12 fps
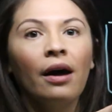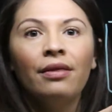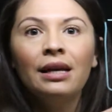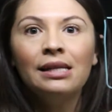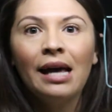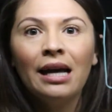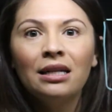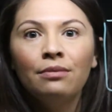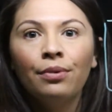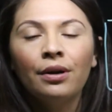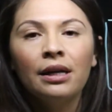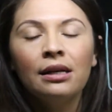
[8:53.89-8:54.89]
these
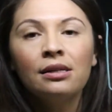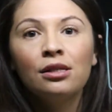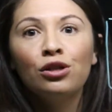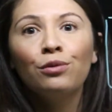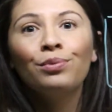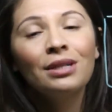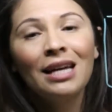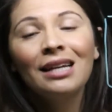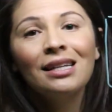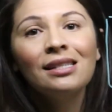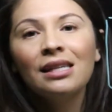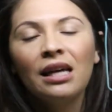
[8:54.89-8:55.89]
antibodies to protect
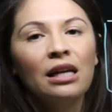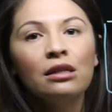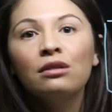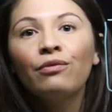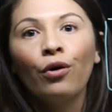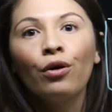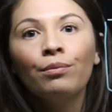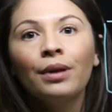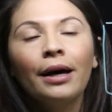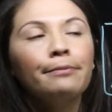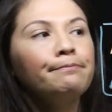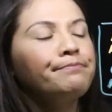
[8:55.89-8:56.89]
us against foreign blood?